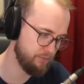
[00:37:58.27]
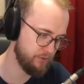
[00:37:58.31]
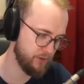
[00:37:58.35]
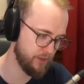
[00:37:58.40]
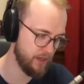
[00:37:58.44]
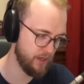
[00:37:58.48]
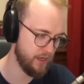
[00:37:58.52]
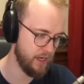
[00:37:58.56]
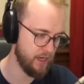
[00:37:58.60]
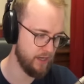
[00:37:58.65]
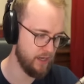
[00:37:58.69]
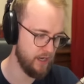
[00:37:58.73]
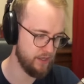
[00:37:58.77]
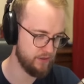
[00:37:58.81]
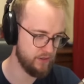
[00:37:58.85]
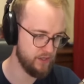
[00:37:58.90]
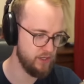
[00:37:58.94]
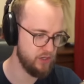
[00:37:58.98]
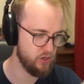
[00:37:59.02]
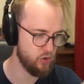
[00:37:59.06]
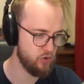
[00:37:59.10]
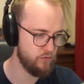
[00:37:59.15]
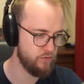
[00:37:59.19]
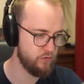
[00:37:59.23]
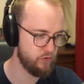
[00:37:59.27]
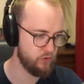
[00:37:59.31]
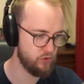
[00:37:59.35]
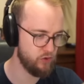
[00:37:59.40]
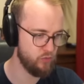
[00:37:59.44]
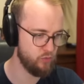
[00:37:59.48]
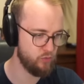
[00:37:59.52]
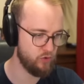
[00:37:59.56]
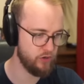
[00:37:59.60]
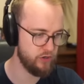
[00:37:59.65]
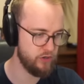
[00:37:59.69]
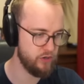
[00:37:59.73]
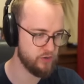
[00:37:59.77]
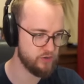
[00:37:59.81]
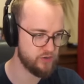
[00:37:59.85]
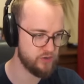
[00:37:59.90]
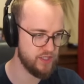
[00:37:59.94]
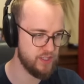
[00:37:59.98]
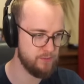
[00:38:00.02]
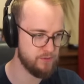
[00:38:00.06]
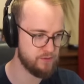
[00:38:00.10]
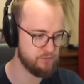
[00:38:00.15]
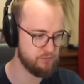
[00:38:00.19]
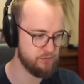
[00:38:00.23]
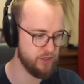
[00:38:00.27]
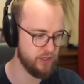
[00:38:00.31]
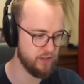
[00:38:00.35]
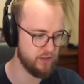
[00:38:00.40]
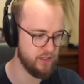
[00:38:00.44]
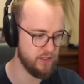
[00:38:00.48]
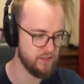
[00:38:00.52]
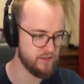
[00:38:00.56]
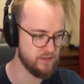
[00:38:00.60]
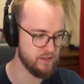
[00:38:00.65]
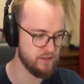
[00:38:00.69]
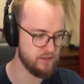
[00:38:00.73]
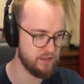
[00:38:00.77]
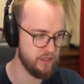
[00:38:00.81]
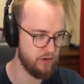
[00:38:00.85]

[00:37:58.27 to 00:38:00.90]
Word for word: but I think overall Warrior seems pretty decent.